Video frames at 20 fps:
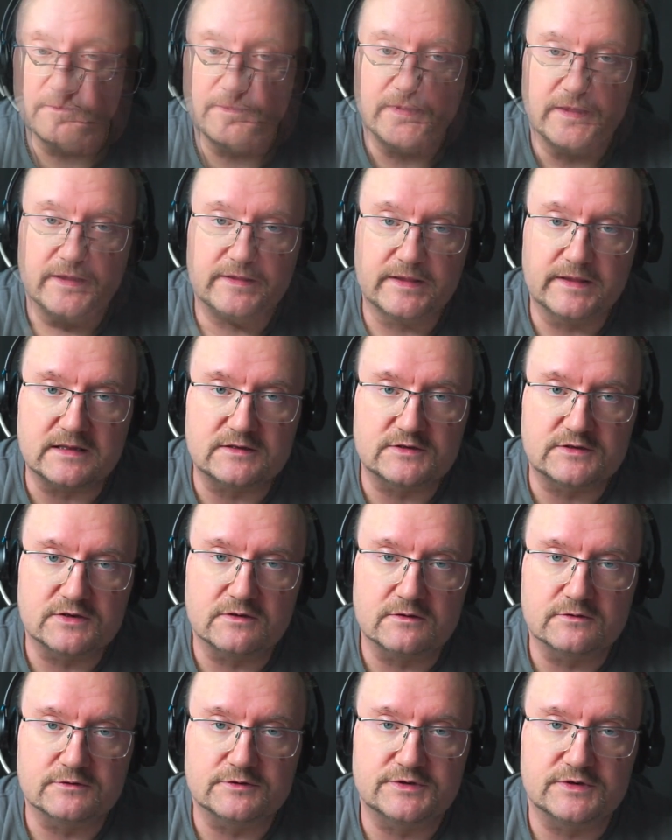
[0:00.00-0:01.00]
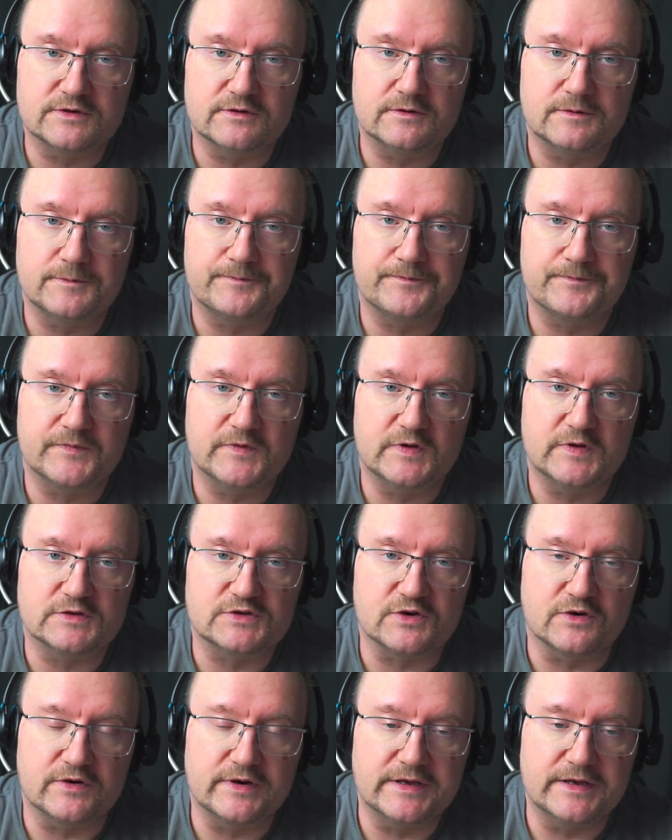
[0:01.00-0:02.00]
In that solution, the
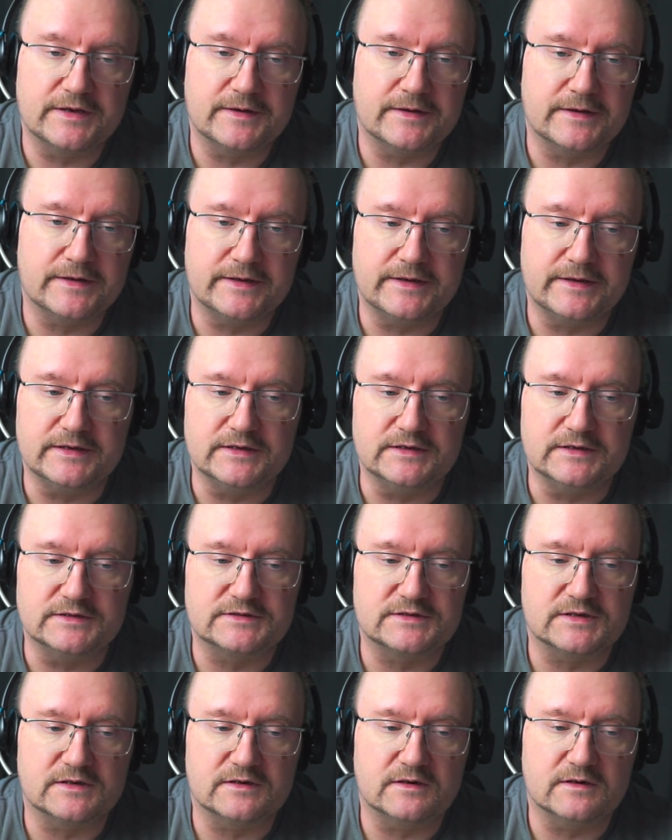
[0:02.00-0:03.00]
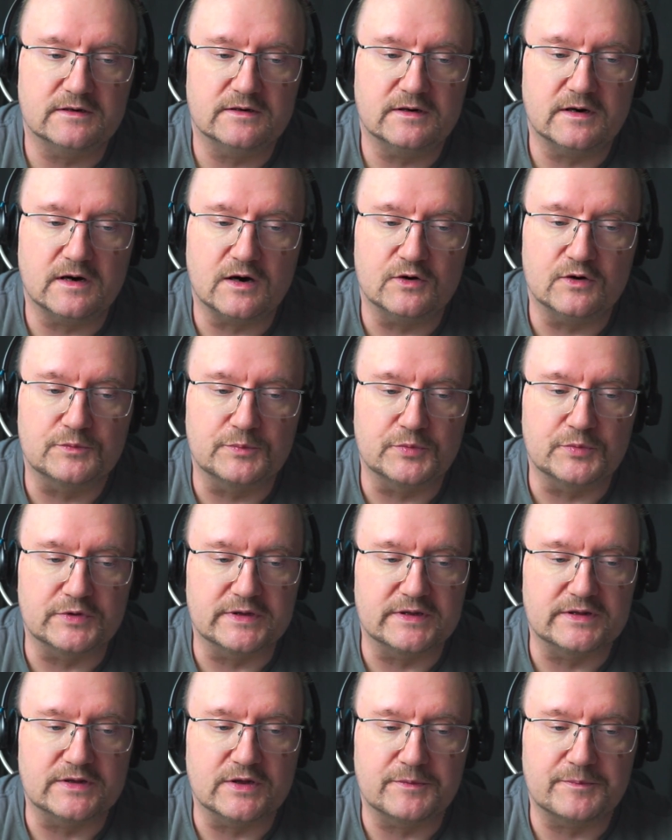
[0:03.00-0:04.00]
Sony is
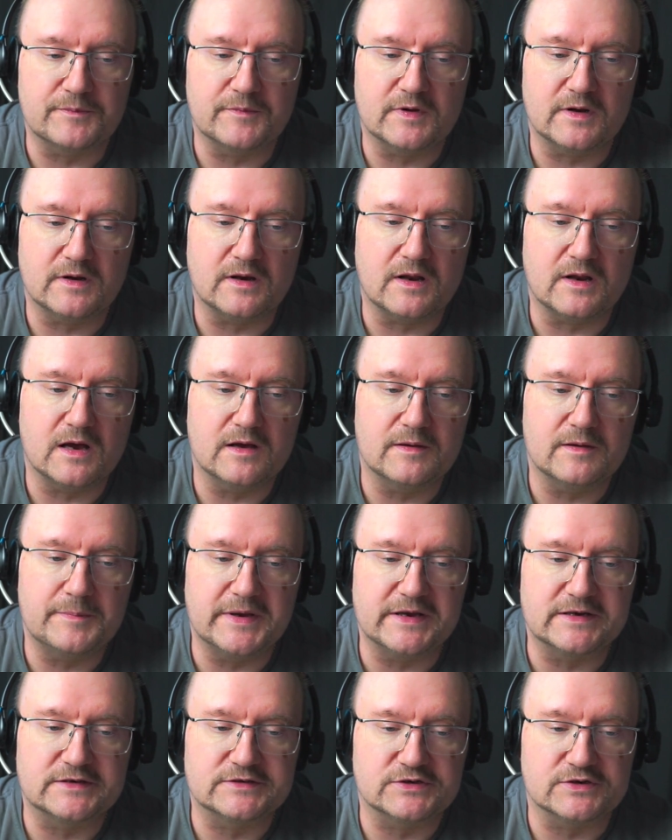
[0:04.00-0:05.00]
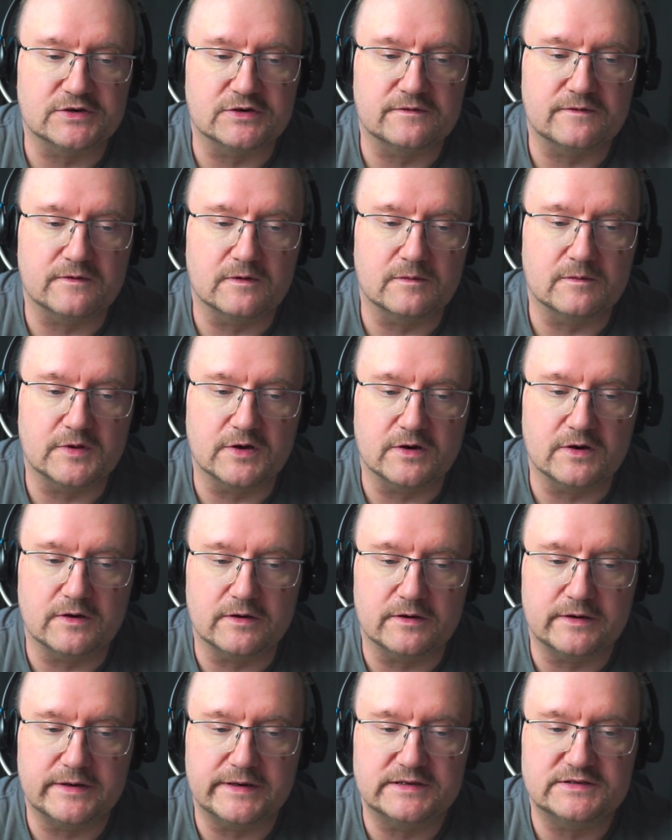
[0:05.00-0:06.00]
outputting the live picture from the
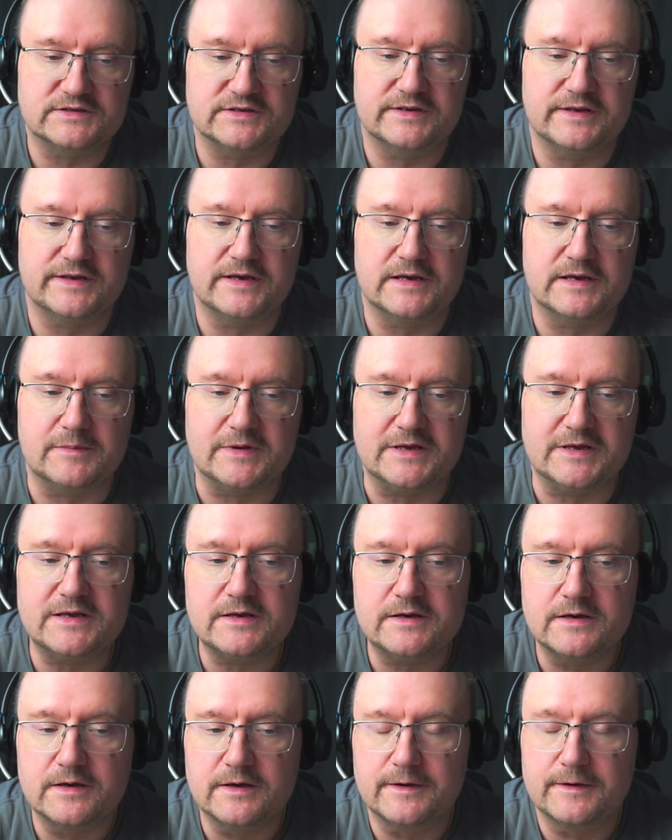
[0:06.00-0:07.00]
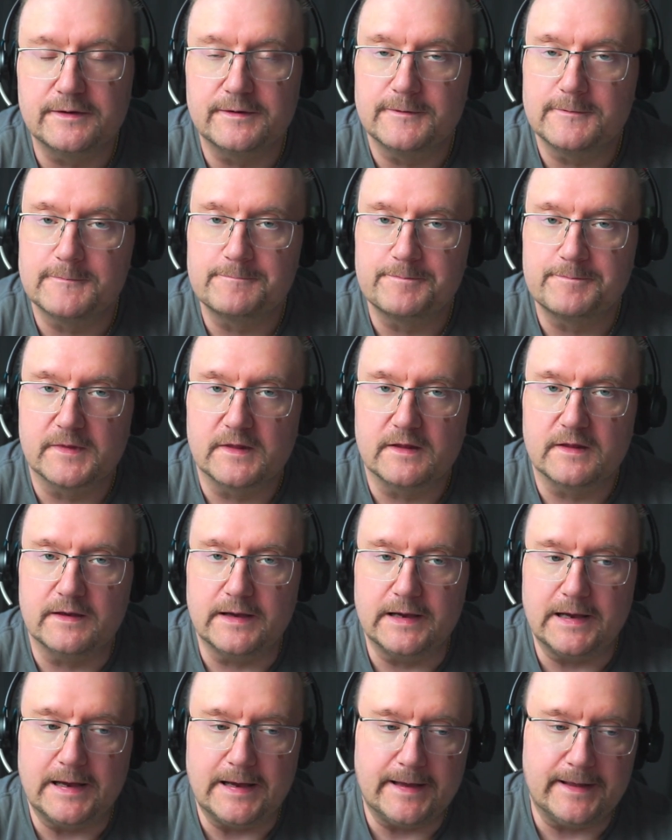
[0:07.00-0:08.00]
HDMI,
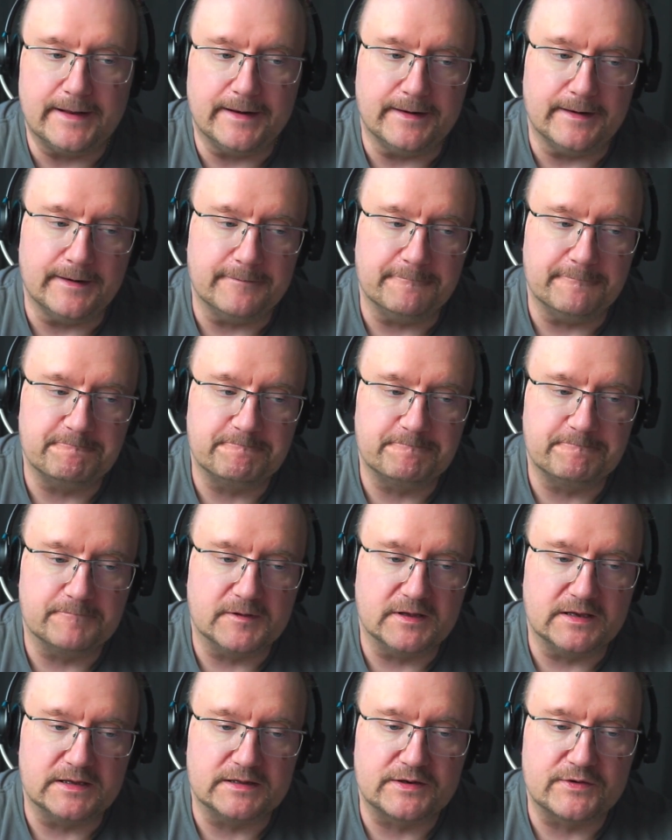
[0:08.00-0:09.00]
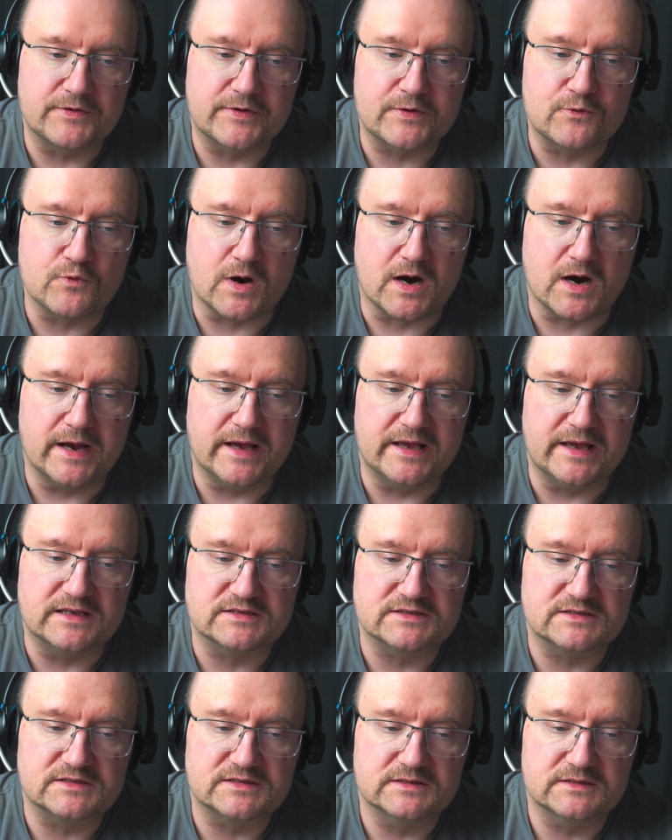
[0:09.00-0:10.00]
and it
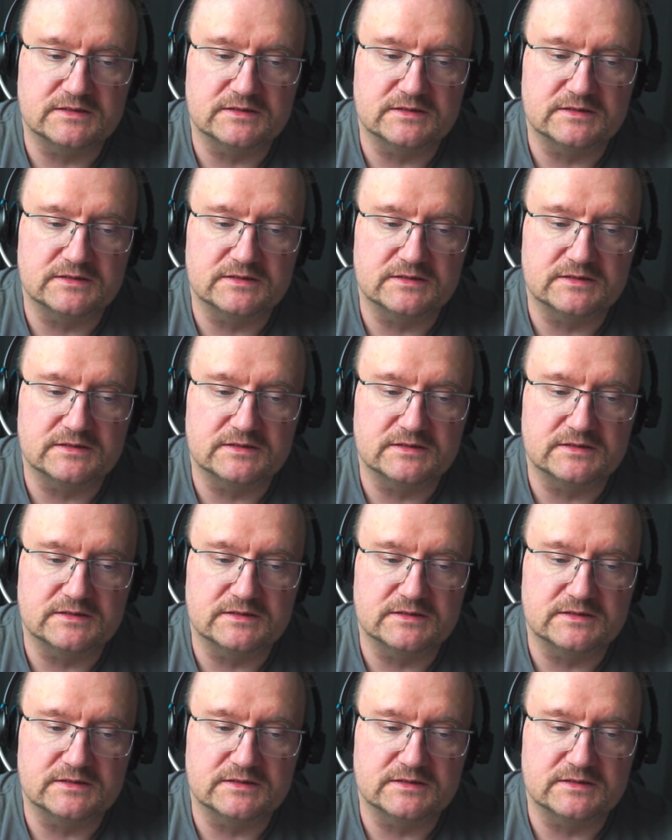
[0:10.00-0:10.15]
requires